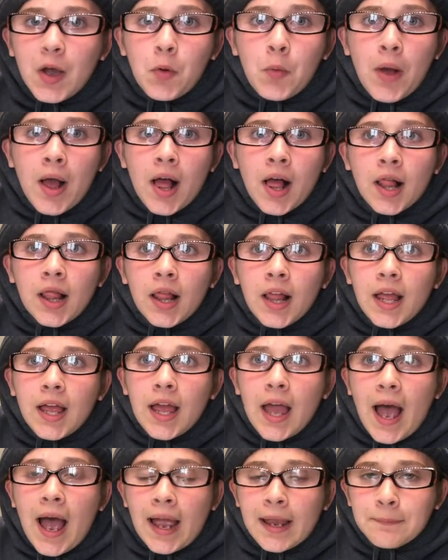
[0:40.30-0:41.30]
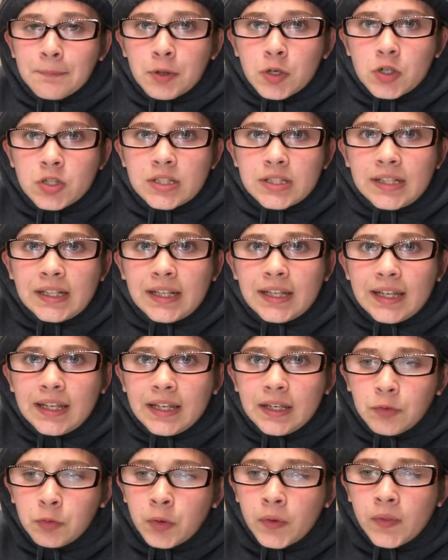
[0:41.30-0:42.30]
Well, I
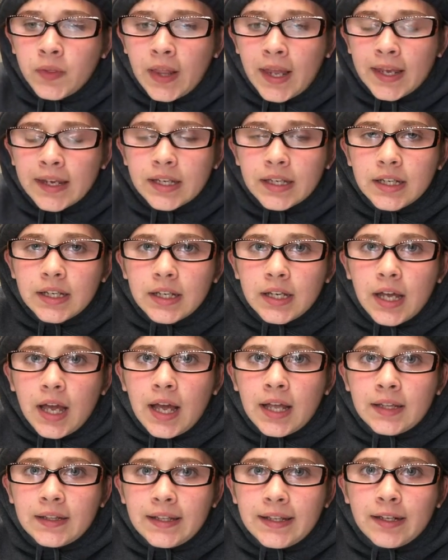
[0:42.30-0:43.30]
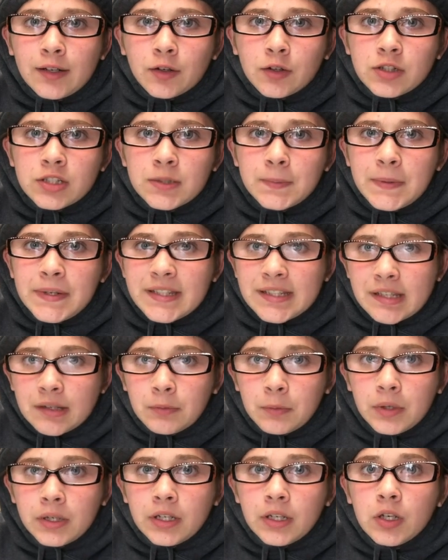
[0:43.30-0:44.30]
personally would like a leader to be
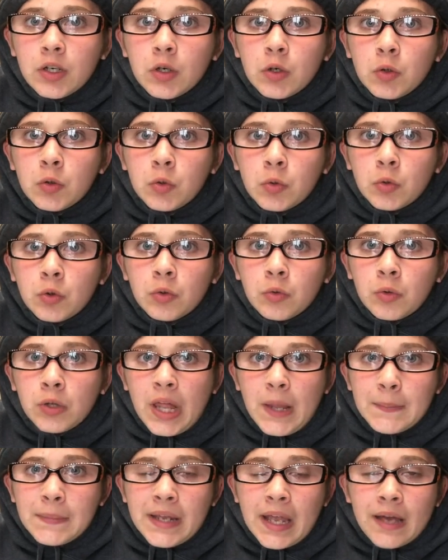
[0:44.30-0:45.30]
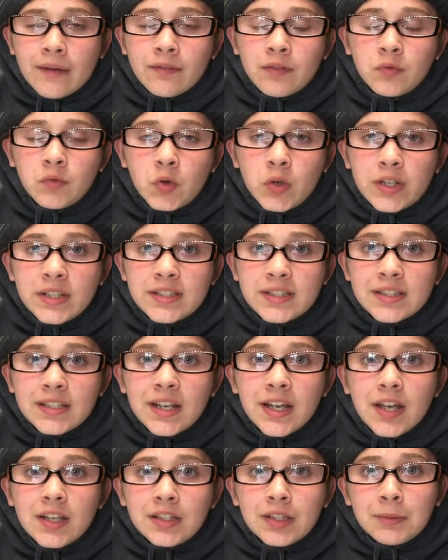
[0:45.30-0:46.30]
someone who will let me have a voice
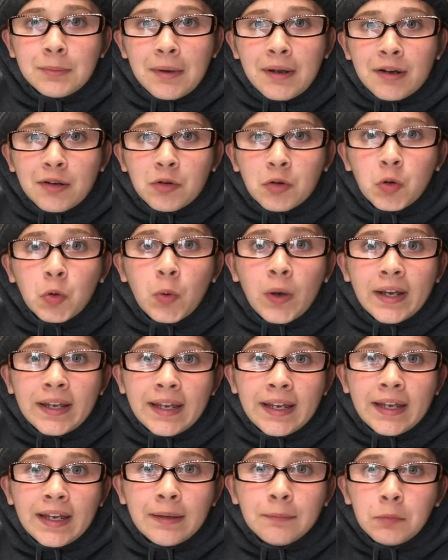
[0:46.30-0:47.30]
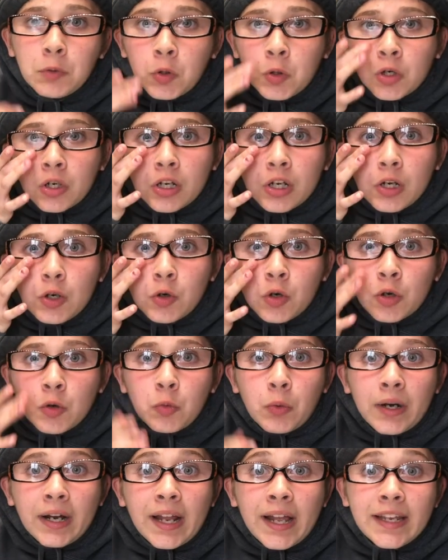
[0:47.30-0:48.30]
no matter who I am or
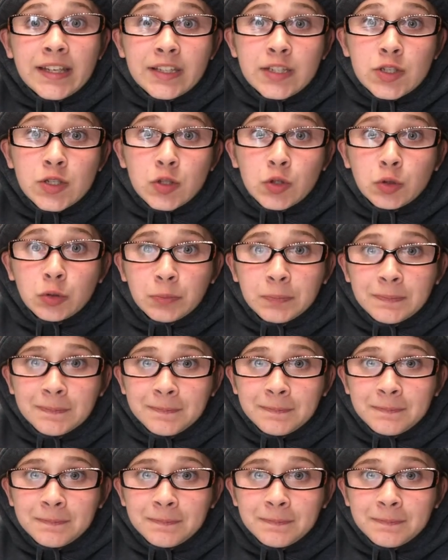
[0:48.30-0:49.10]
what I do.